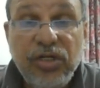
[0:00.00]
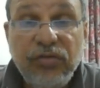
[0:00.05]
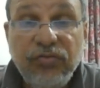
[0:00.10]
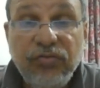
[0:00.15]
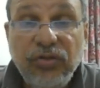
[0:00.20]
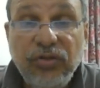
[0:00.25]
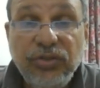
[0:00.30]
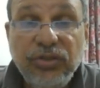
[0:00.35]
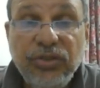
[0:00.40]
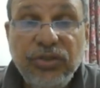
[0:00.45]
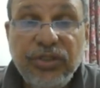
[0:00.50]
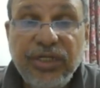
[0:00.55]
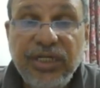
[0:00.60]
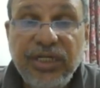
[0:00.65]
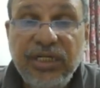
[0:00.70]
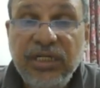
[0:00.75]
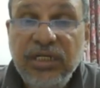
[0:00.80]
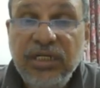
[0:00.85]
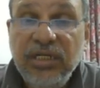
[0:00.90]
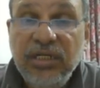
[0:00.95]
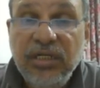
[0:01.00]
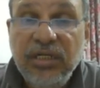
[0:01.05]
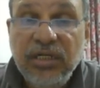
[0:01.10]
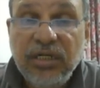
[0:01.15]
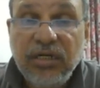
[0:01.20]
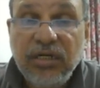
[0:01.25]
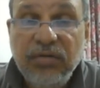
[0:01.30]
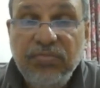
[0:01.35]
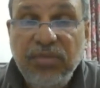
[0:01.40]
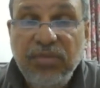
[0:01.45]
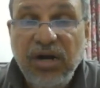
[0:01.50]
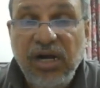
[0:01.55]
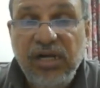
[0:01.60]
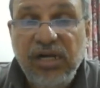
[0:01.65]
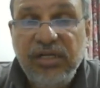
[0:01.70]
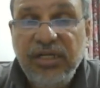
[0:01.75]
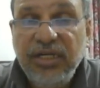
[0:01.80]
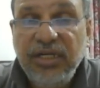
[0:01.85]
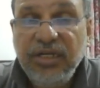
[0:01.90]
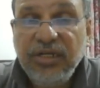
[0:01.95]
Of course, you can
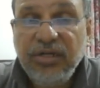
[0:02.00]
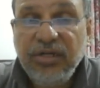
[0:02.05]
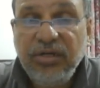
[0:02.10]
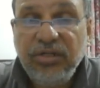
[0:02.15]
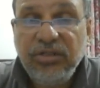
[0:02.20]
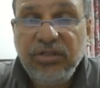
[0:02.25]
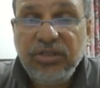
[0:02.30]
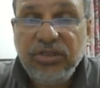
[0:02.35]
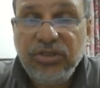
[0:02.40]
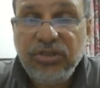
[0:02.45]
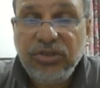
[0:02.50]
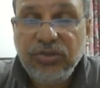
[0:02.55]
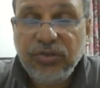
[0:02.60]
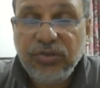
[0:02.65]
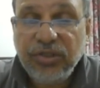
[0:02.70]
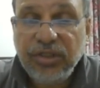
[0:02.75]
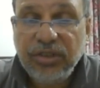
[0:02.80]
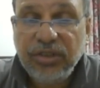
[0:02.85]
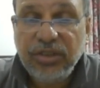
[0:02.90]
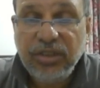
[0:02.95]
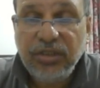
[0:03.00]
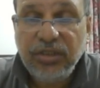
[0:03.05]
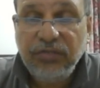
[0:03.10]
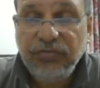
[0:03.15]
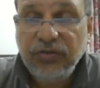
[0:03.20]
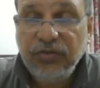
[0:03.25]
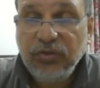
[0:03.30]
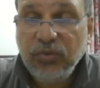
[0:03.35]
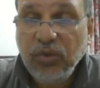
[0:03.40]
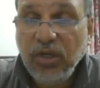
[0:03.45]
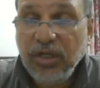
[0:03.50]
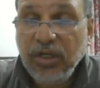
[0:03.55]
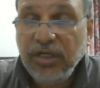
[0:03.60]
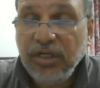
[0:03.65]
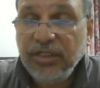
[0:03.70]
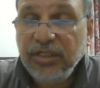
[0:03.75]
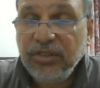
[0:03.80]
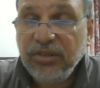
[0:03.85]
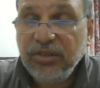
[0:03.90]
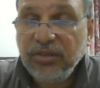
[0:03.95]
combine the equations together if you want
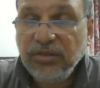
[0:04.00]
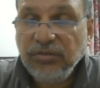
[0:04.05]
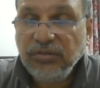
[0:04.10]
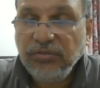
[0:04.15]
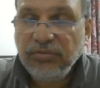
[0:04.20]
and